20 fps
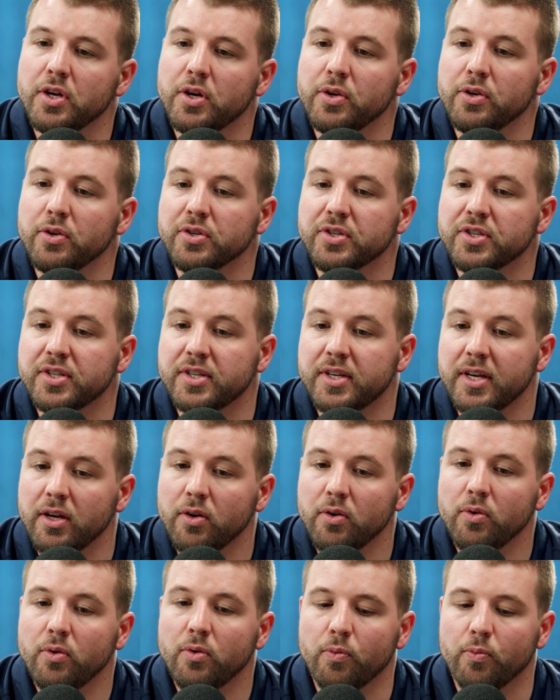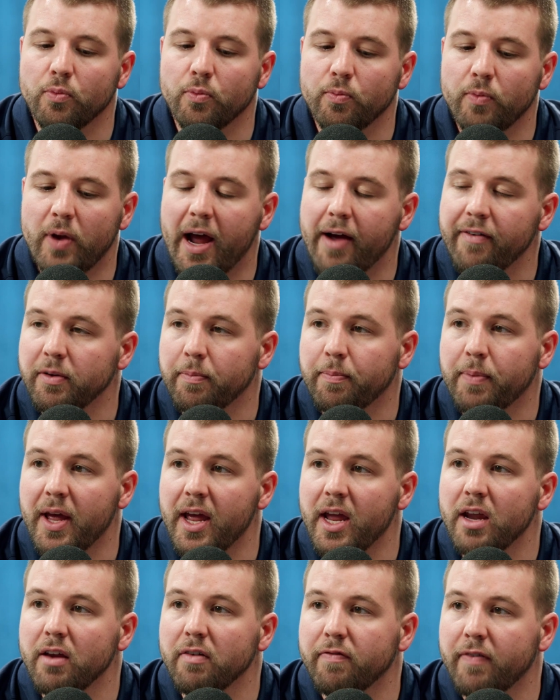So you still have to
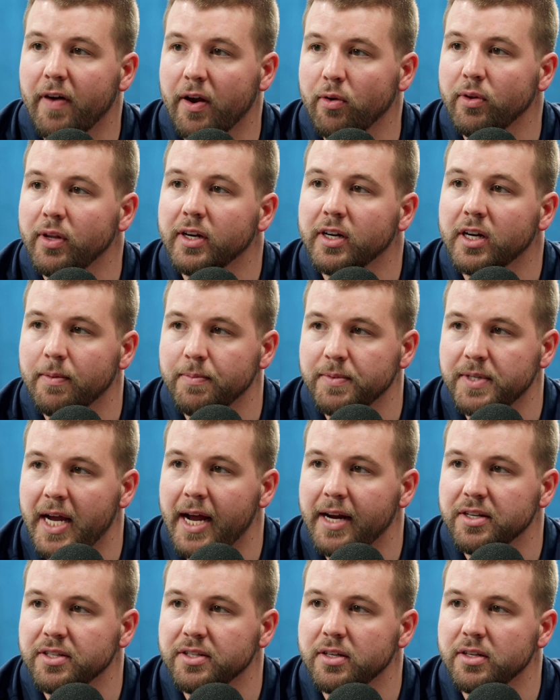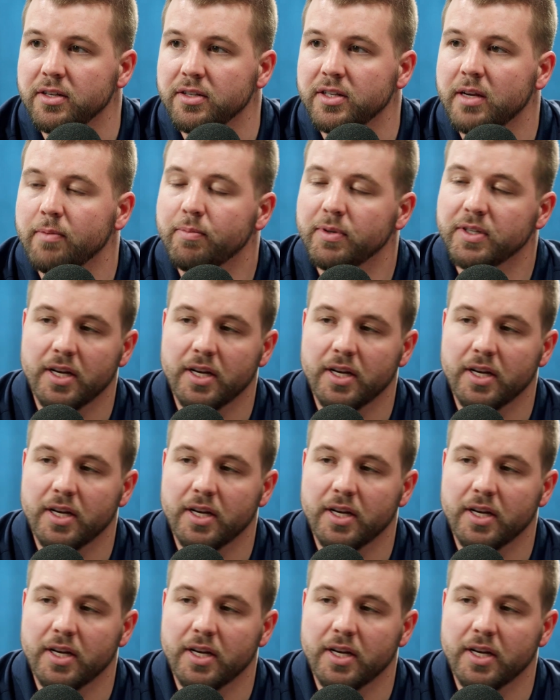pay federal income taxes and